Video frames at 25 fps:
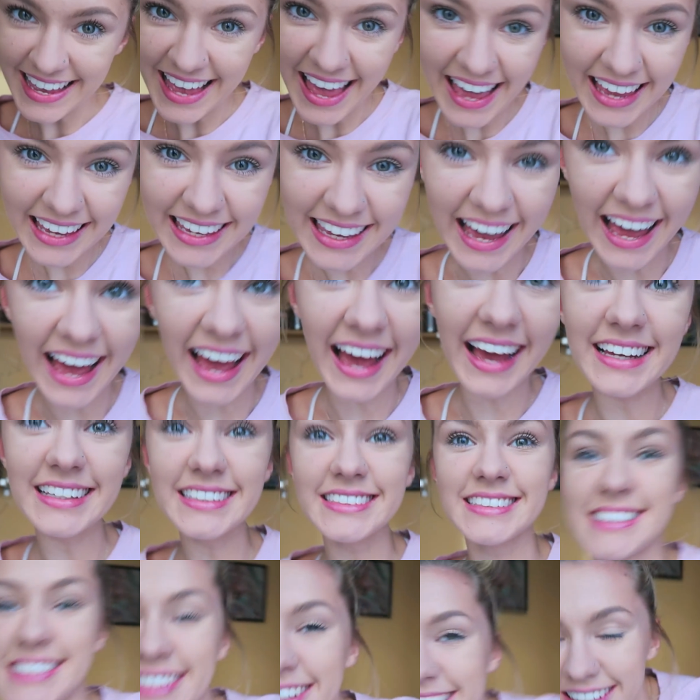Hey
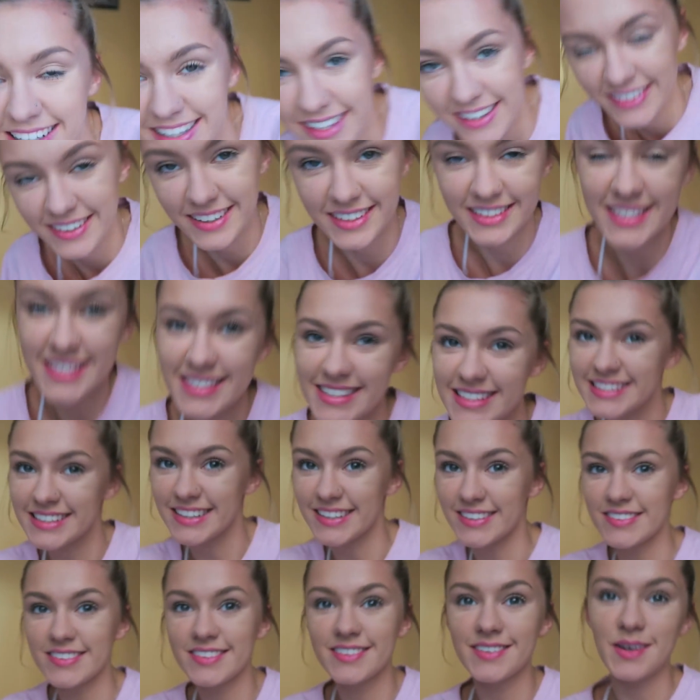guys, I'm gonna sit
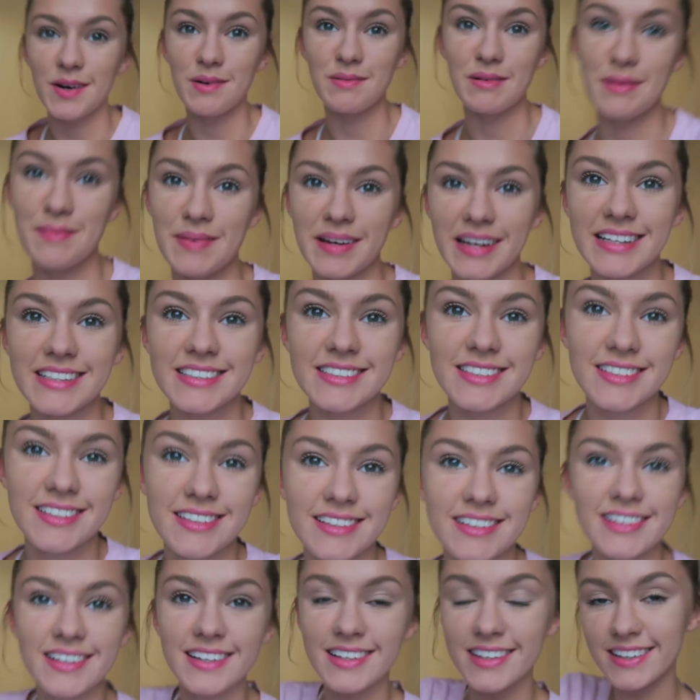down on my bed
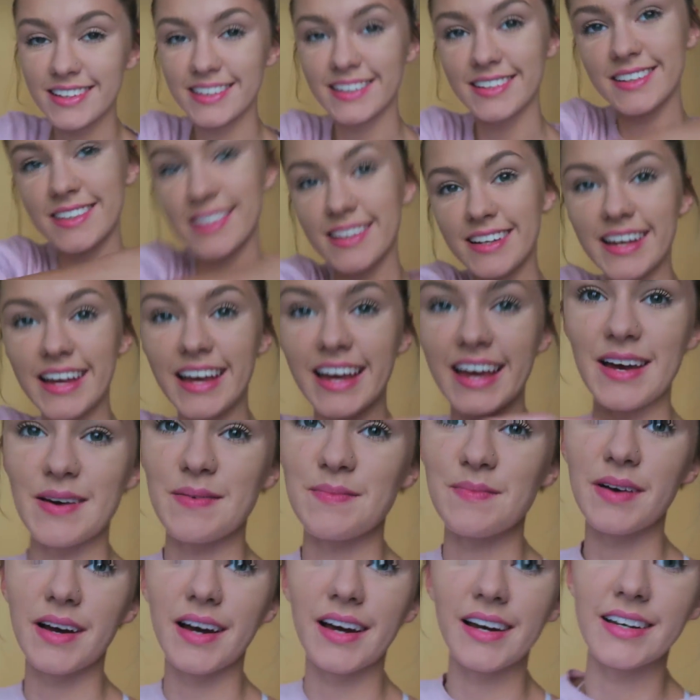
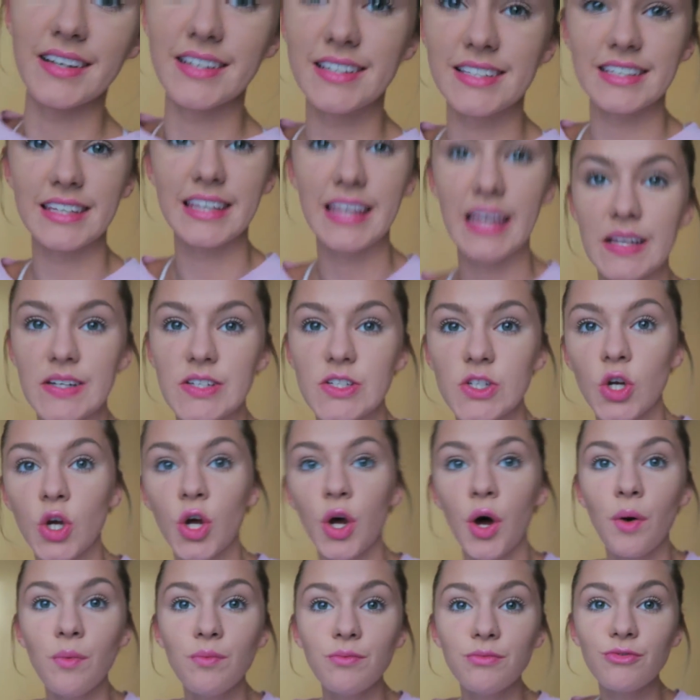and get
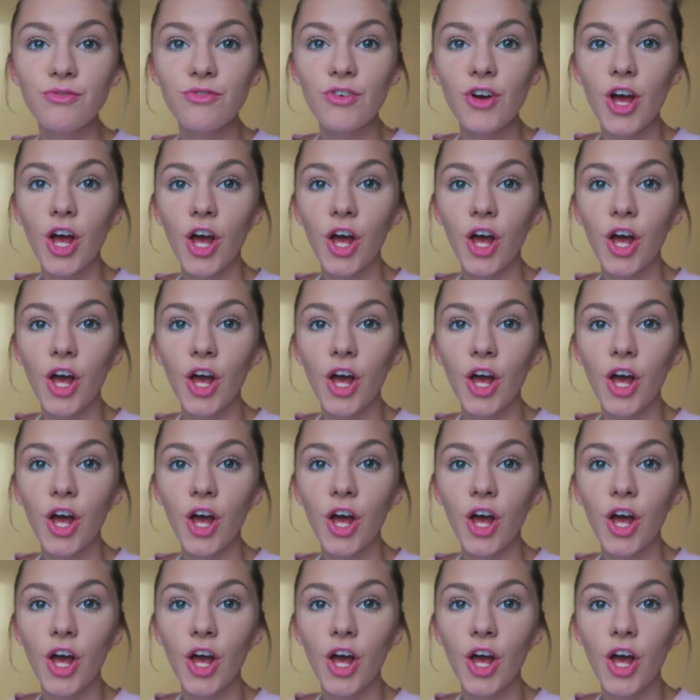comfy.